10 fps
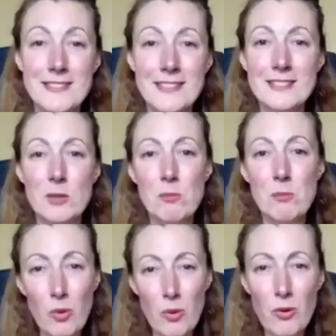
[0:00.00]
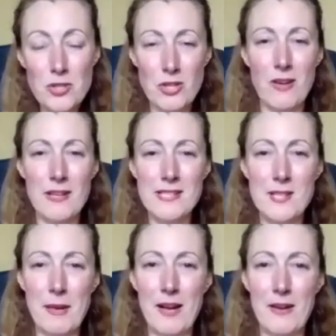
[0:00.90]
So more choice
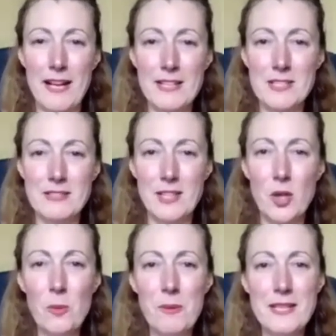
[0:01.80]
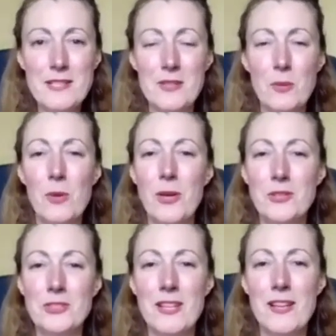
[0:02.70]
about actually coming into the
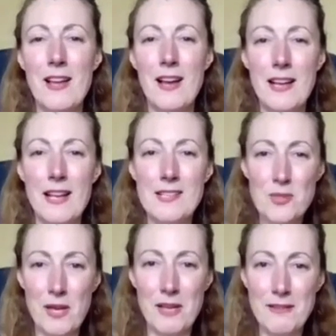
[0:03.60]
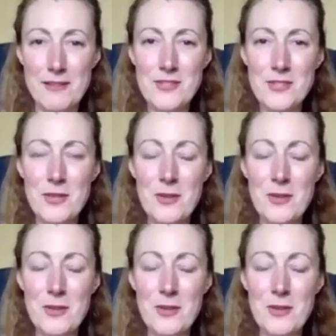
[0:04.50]
world and experience